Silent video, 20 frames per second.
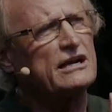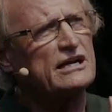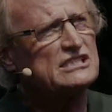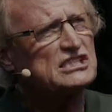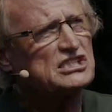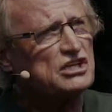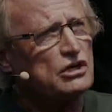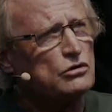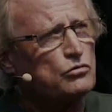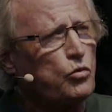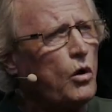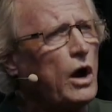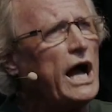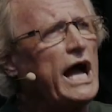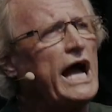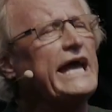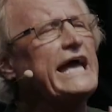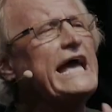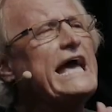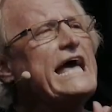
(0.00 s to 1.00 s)
I said,
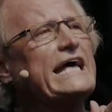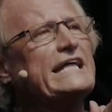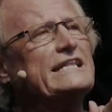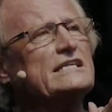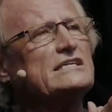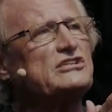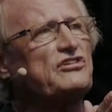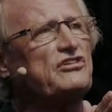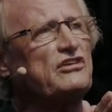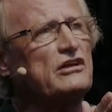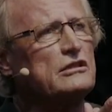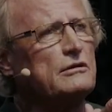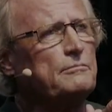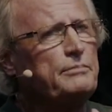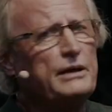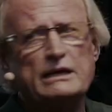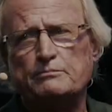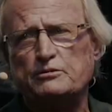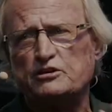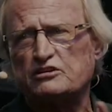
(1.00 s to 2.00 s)
why? And they said, the
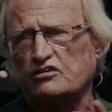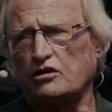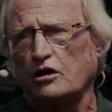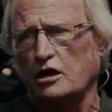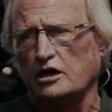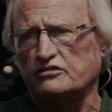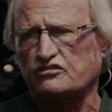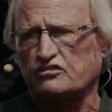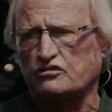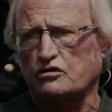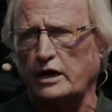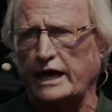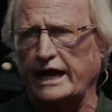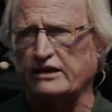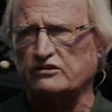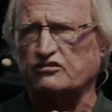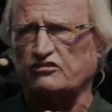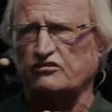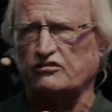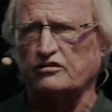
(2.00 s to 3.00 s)
baby's heart's
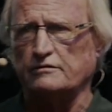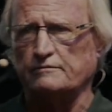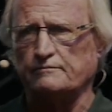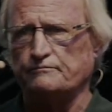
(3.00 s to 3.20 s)
crashed.